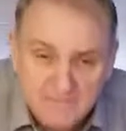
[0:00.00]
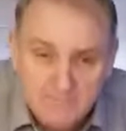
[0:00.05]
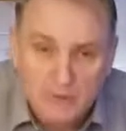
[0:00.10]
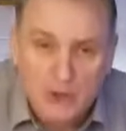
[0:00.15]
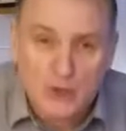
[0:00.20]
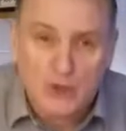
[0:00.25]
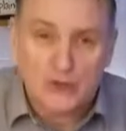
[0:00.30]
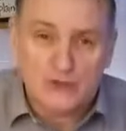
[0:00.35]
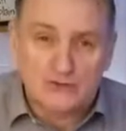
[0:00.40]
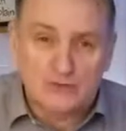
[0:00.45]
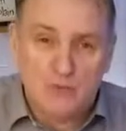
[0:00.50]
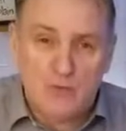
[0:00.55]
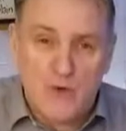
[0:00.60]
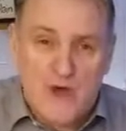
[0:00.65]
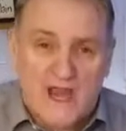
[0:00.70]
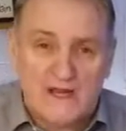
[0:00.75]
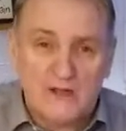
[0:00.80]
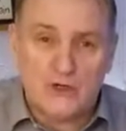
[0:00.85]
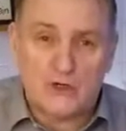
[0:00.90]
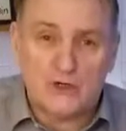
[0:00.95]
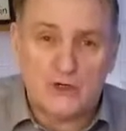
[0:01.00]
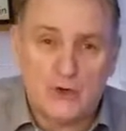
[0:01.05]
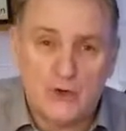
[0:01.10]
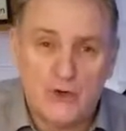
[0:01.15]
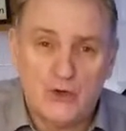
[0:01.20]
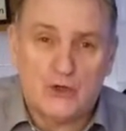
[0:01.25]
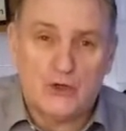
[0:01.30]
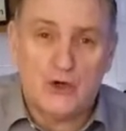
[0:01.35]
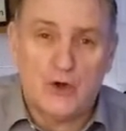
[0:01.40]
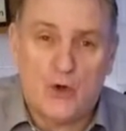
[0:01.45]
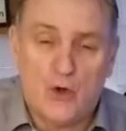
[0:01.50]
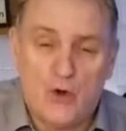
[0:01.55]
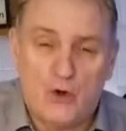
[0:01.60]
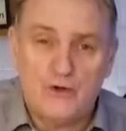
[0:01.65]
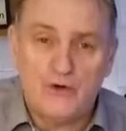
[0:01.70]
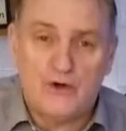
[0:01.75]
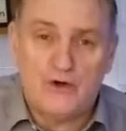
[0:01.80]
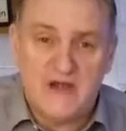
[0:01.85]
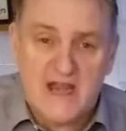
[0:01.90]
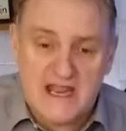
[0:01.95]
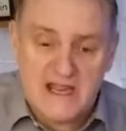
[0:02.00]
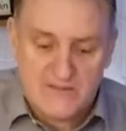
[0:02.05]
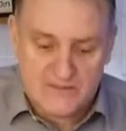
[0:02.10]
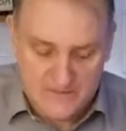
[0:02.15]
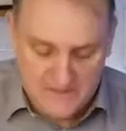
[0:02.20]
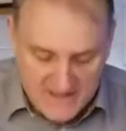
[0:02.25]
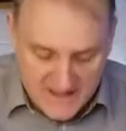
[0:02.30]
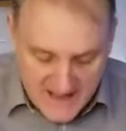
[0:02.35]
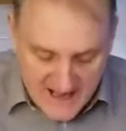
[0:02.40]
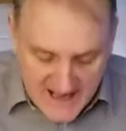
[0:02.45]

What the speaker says: because when they're cooking underneath,